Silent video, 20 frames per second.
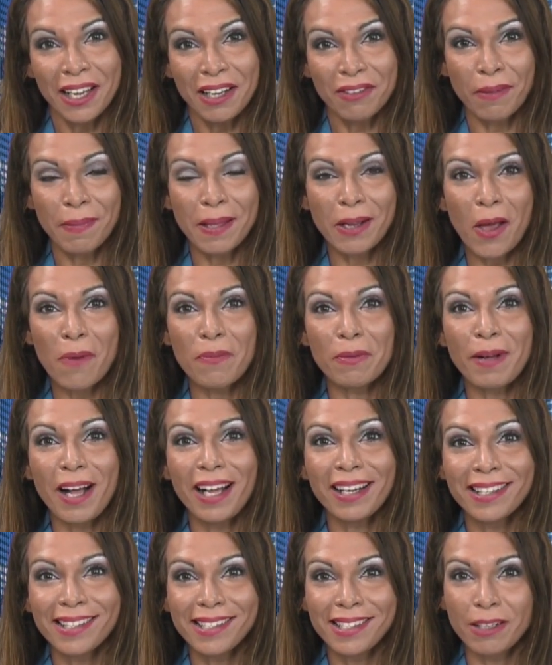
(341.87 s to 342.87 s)
from the global
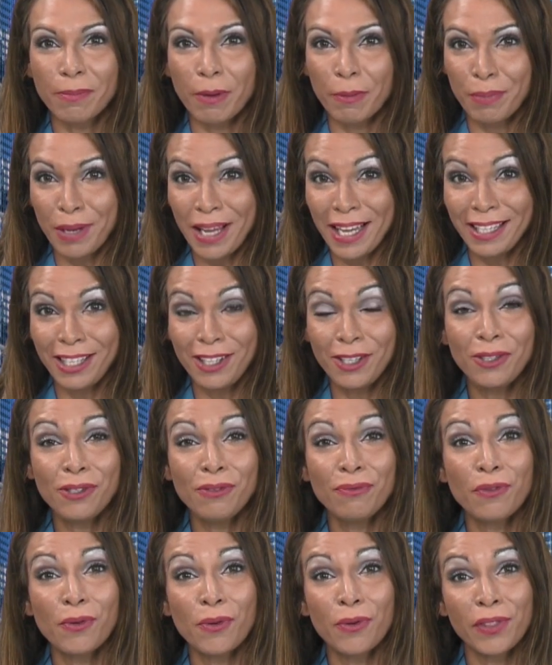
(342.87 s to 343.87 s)
markets to prepare
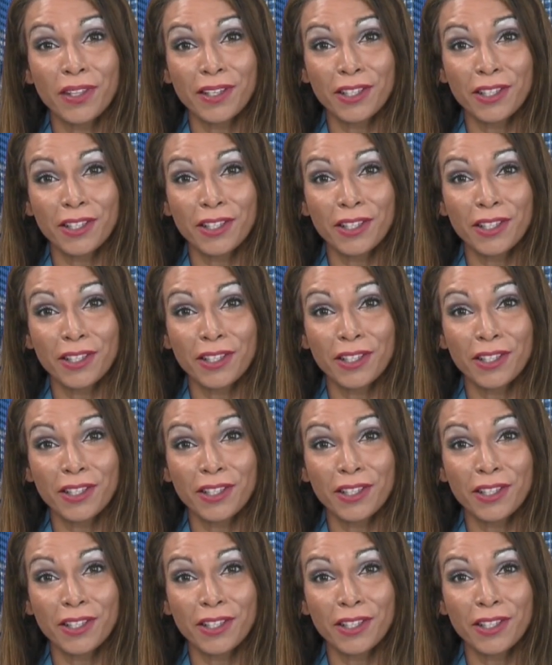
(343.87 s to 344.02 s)
you for